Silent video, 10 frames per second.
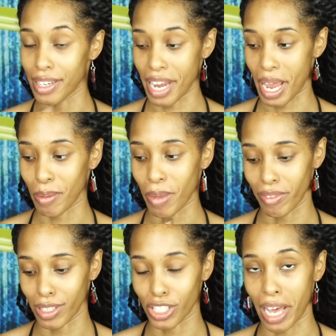name
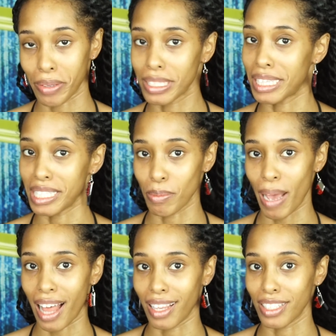of the shadows in these
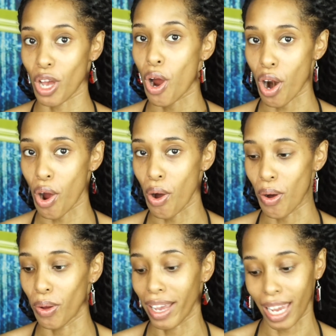palettes are
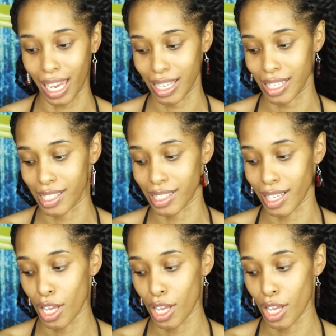all 80s